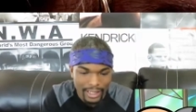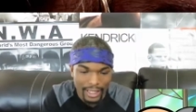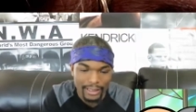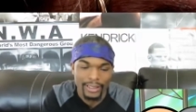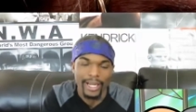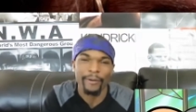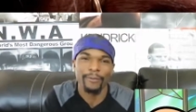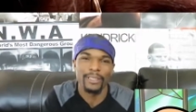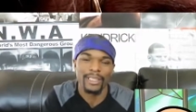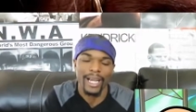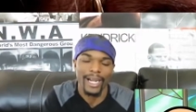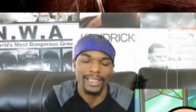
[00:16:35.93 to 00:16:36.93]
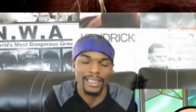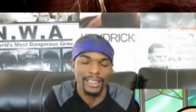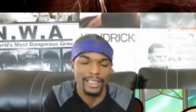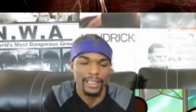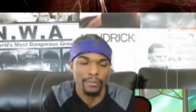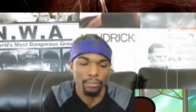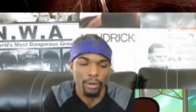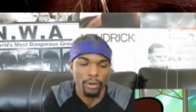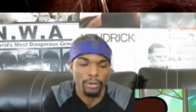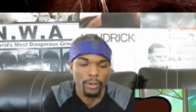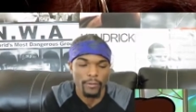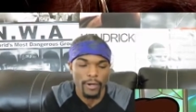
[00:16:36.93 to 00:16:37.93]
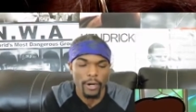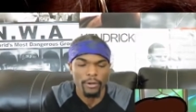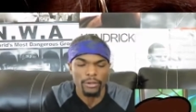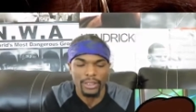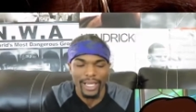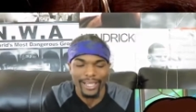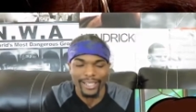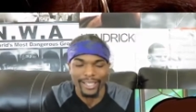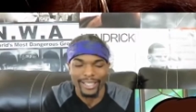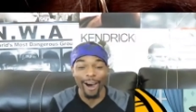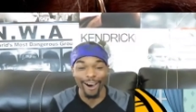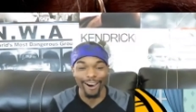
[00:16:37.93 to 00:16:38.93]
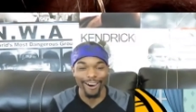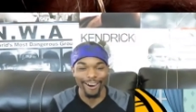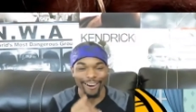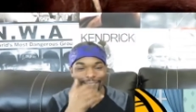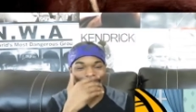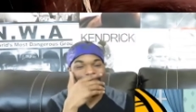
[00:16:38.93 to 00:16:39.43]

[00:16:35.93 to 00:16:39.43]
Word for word: That's that was actually just bros over hoes technique. Oh,